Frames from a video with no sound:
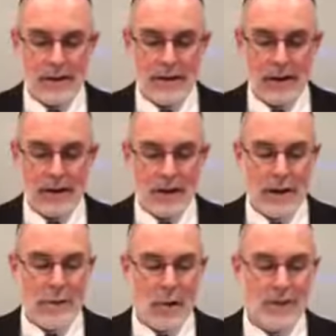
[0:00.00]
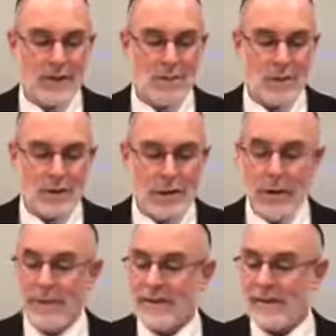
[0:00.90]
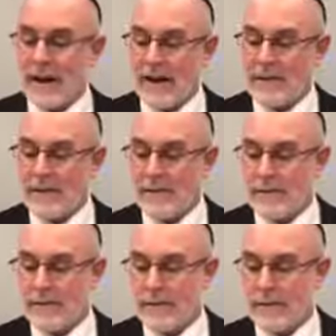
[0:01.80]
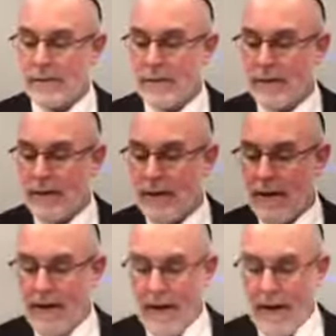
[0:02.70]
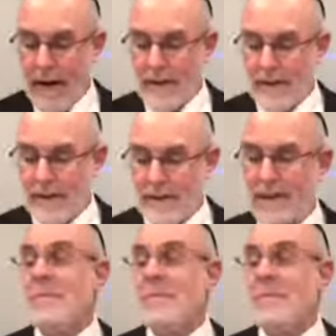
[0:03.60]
that Hashem wants to bestow of his kindness. And then there's the